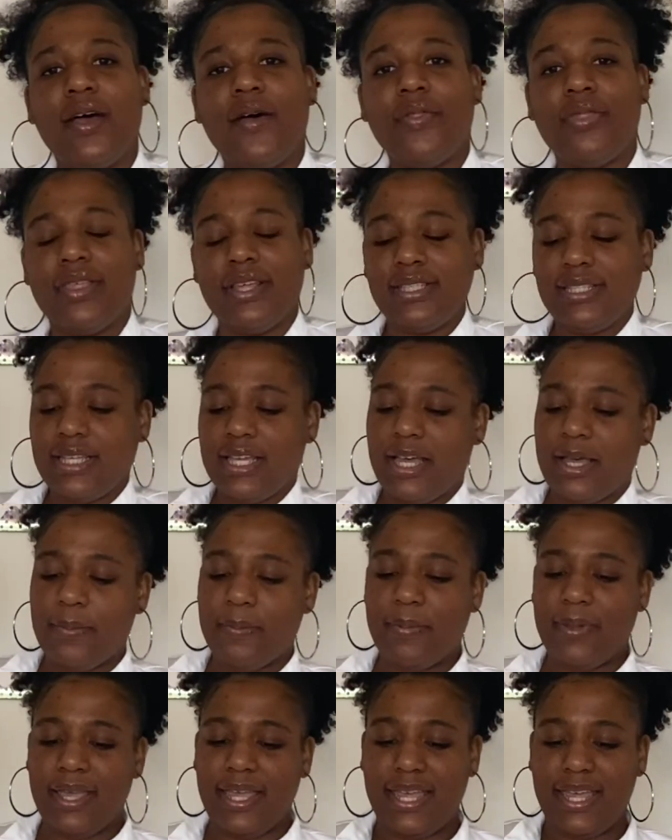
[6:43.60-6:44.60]
this cup
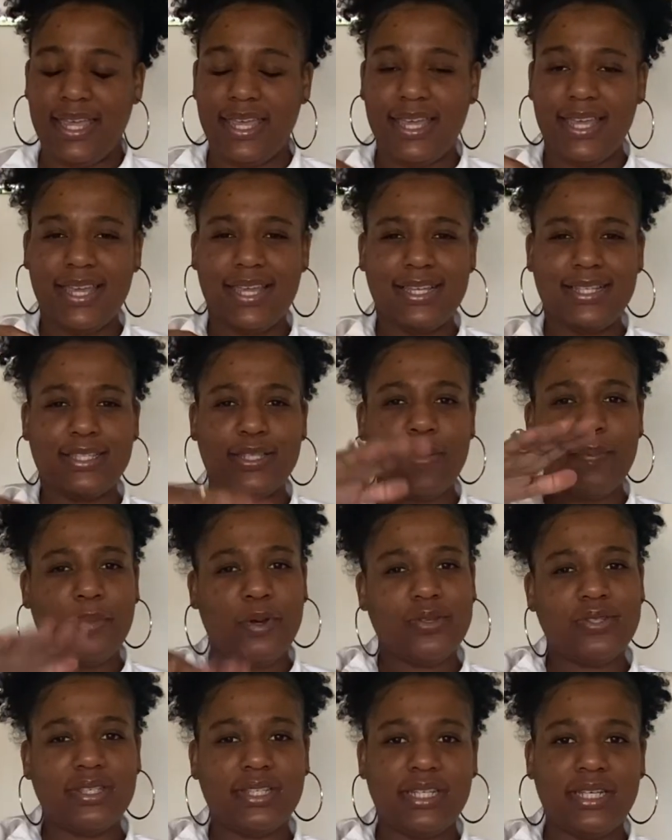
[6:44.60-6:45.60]
is
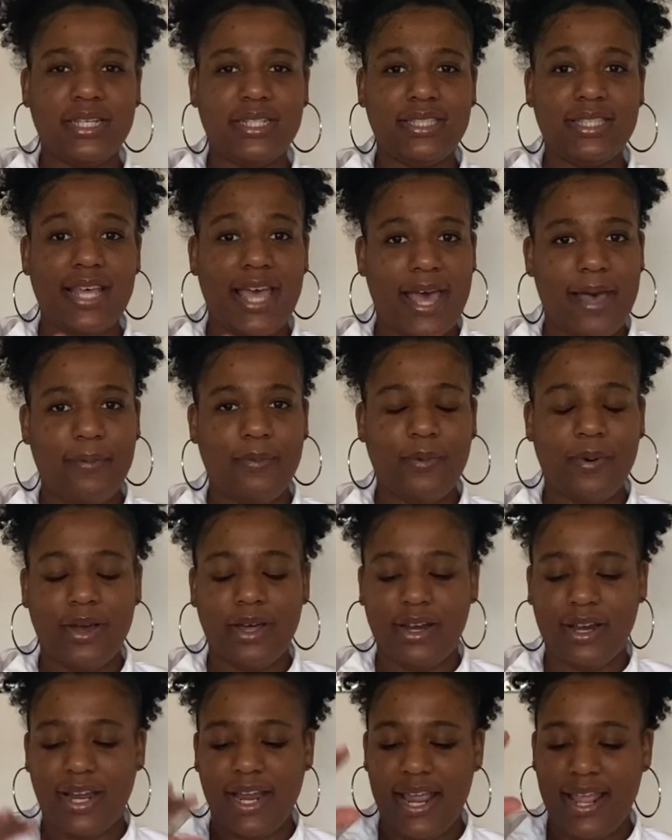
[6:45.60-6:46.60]
mostly tap
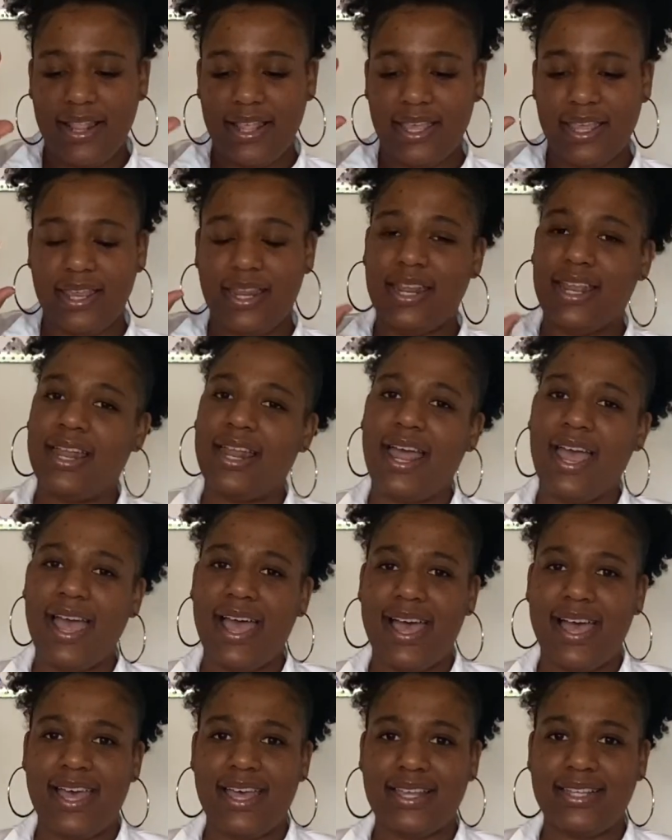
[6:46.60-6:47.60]
water and then it
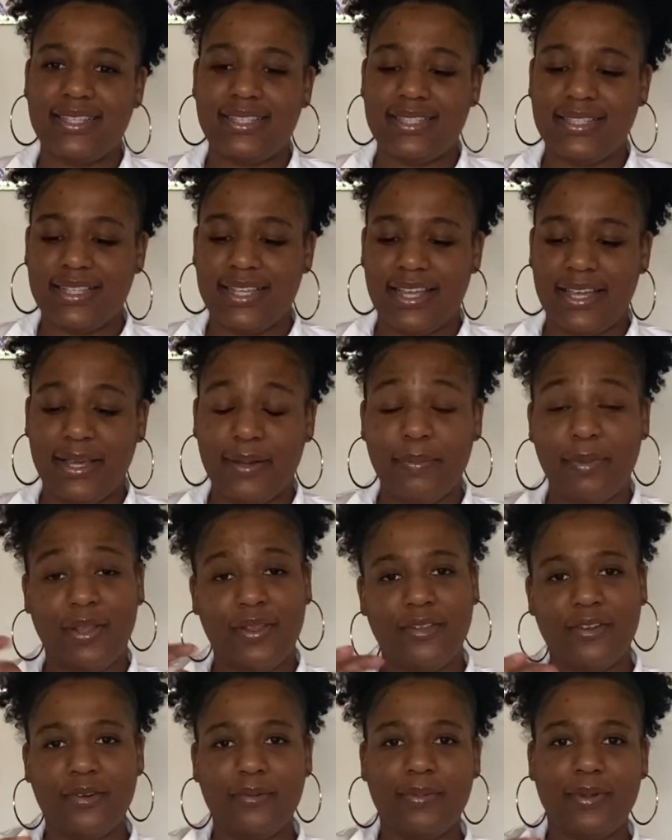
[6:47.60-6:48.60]
has a
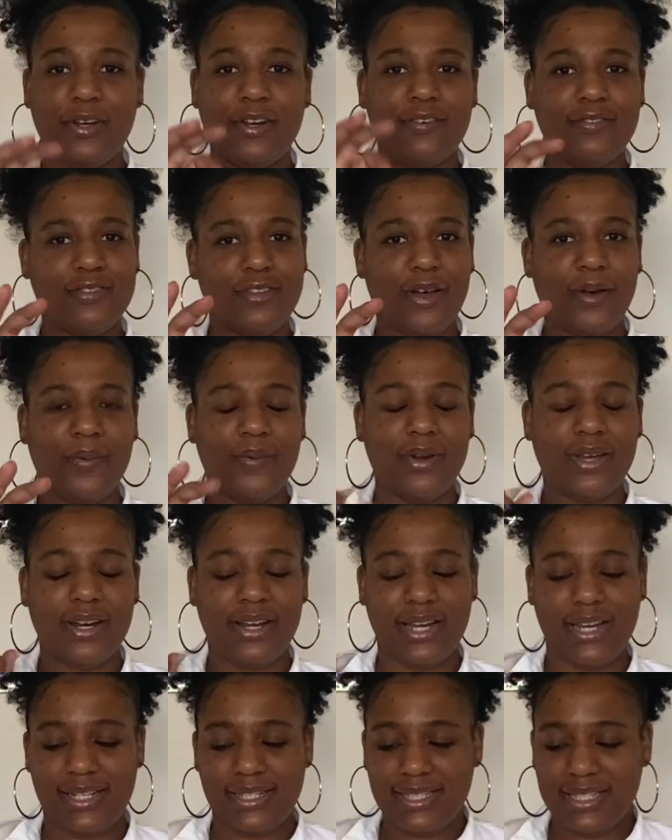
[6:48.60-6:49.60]
little bit of salt water
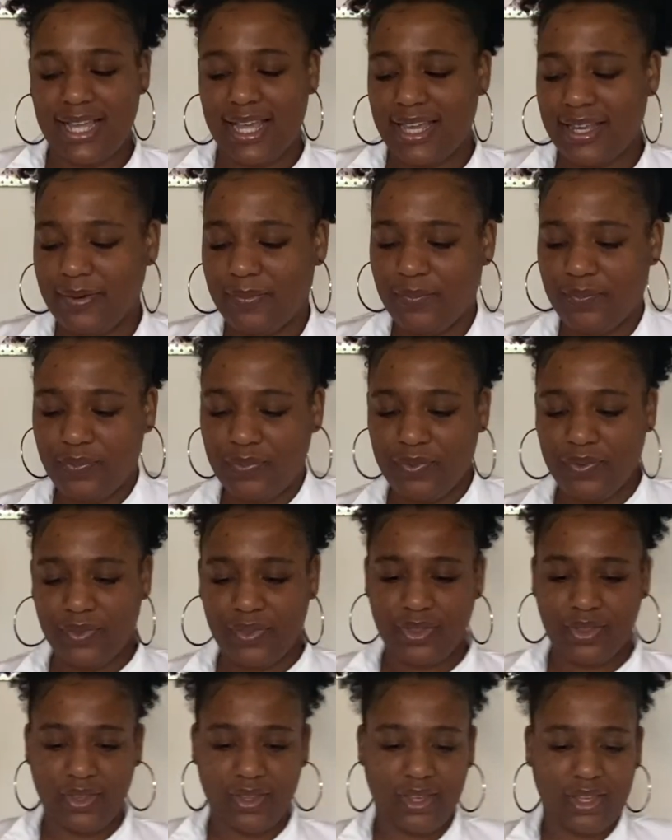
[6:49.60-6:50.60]
inside.
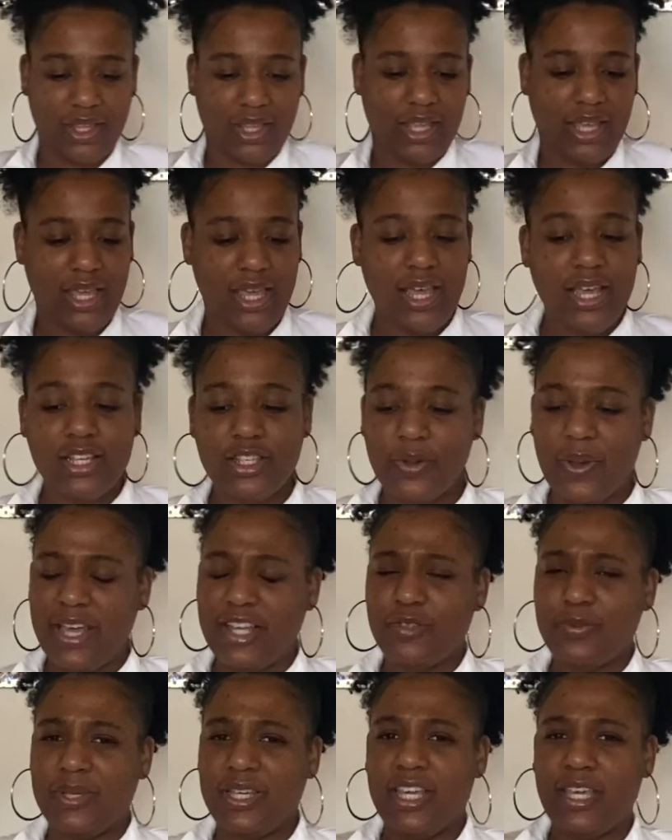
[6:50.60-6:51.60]
So as
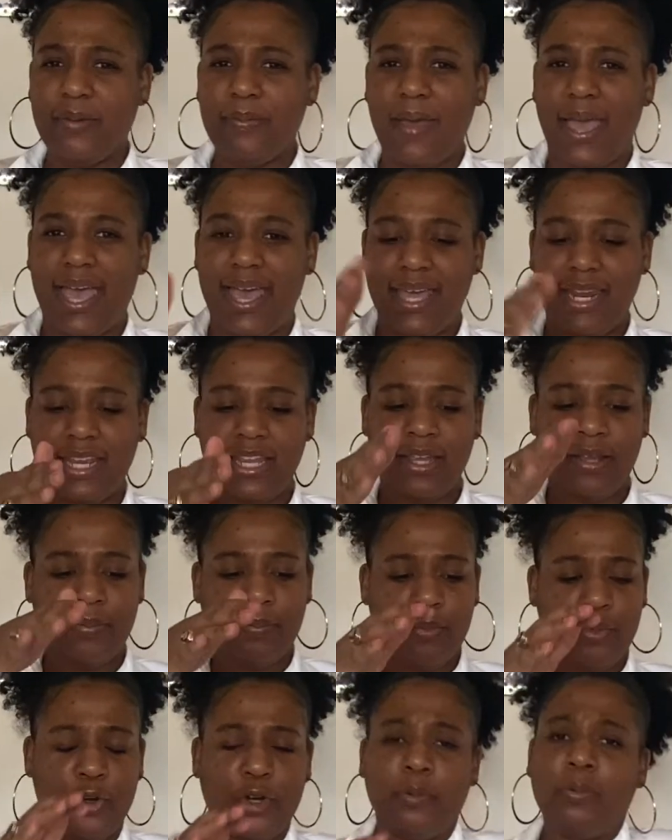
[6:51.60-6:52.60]
we keep adding
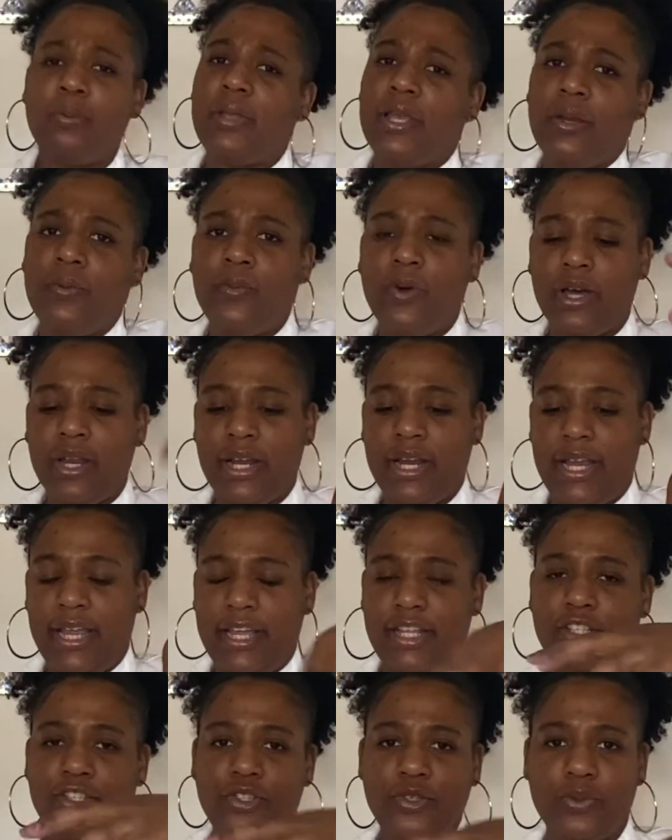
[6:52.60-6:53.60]
more plain water
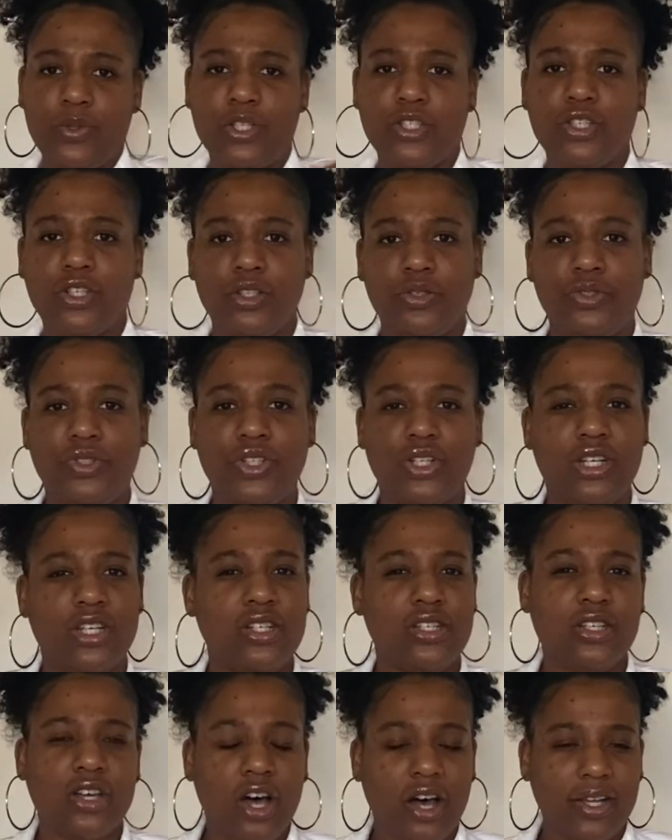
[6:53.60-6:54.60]
into a solution, it's
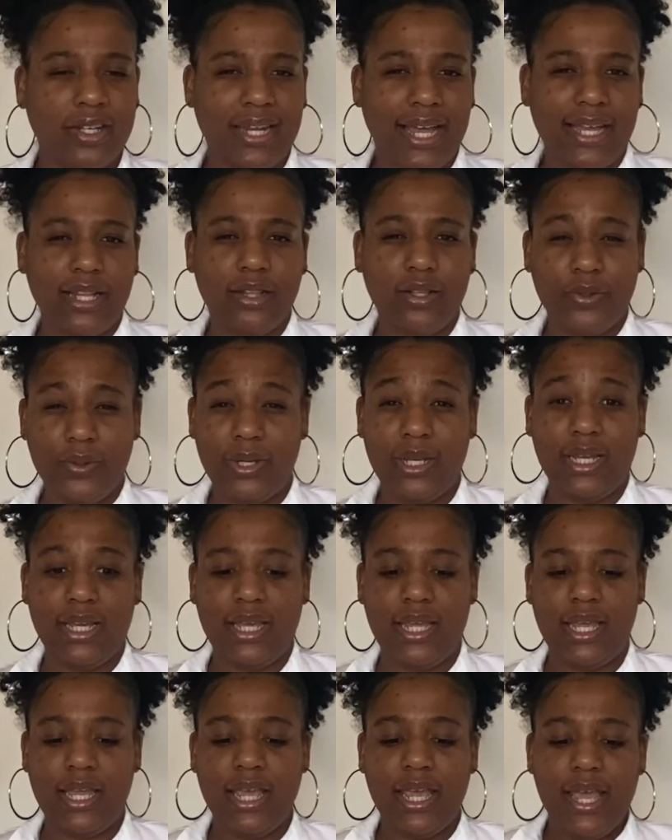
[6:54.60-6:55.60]
called diluting
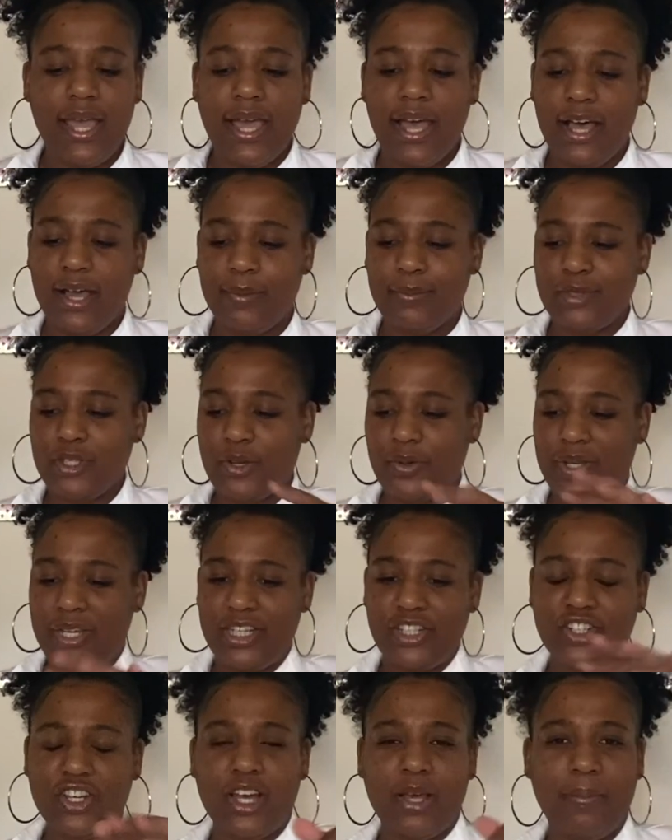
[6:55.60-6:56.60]
it. So
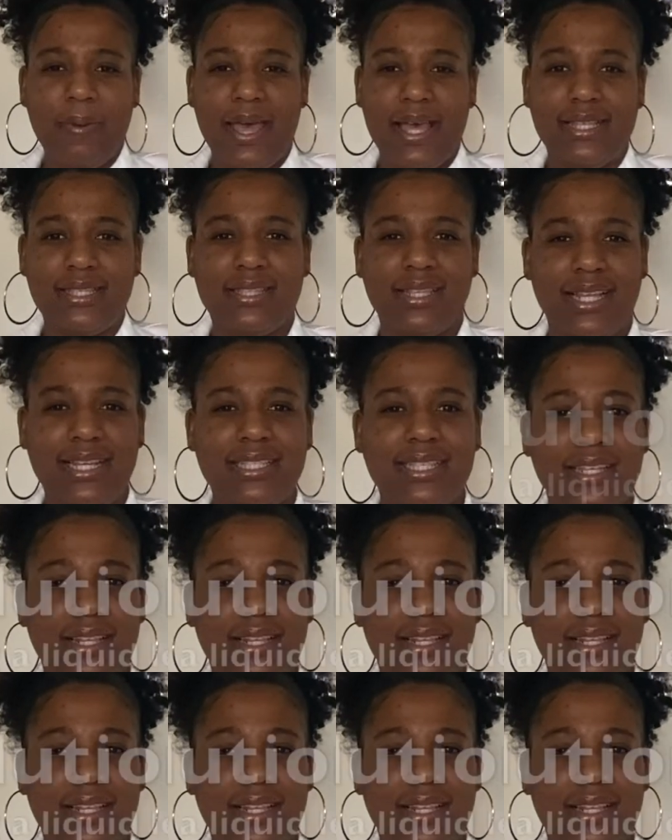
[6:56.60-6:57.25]
each cup has less and